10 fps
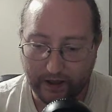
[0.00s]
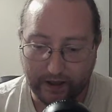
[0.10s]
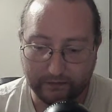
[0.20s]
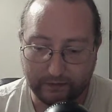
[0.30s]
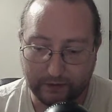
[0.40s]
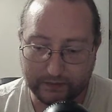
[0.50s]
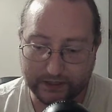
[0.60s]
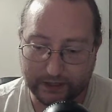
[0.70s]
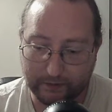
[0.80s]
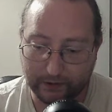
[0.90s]
and from
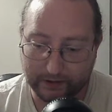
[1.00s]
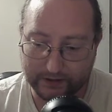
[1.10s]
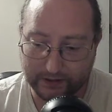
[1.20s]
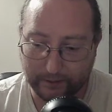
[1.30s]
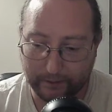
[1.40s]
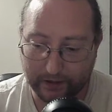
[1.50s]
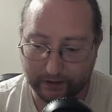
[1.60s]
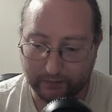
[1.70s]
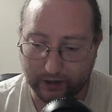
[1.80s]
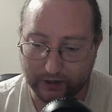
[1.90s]
December until
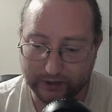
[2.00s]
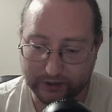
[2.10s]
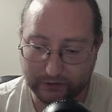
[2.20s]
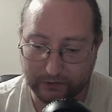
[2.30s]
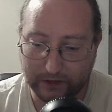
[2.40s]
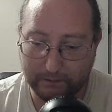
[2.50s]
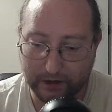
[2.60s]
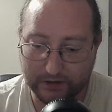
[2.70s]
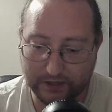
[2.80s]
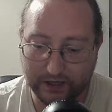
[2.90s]
middle March, we
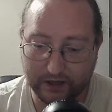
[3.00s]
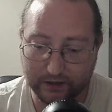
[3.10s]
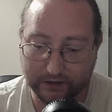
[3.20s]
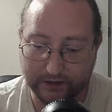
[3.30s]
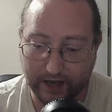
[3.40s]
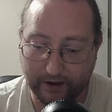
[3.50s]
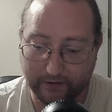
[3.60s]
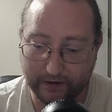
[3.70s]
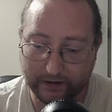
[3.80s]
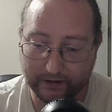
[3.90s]
mostly hunkered
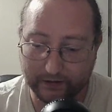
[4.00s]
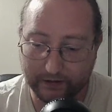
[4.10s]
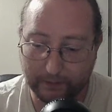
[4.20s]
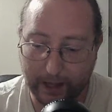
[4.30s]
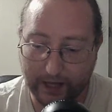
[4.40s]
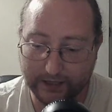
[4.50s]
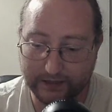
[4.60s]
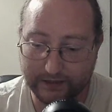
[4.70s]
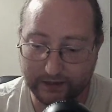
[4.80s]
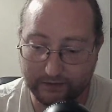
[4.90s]
down in the little
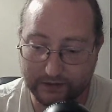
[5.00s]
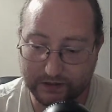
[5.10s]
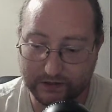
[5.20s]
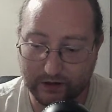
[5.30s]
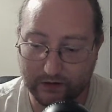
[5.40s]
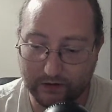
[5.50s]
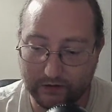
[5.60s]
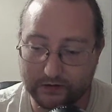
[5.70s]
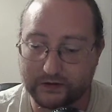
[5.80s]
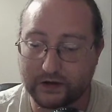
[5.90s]
pockets of
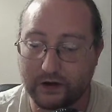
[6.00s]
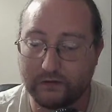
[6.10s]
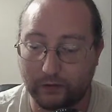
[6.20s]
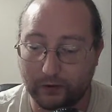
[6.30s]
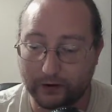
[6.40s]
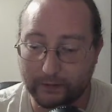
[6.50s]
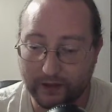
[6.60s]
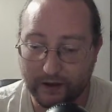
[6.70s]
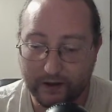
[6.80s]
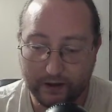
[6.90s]
stove
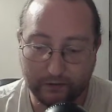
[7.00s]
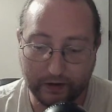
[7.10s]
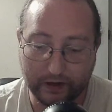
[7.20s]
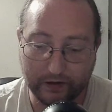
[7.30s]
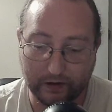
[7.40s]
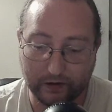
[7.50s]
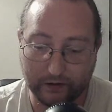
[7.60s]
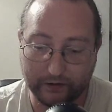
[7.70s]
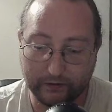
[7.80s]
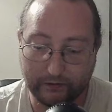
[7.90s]
warmth we
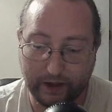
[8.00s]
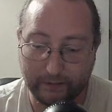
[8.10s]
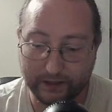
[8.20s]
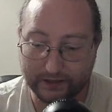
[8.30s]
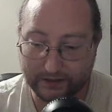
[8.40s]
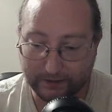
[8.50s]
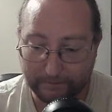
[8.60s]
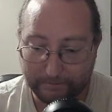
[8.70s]
called families.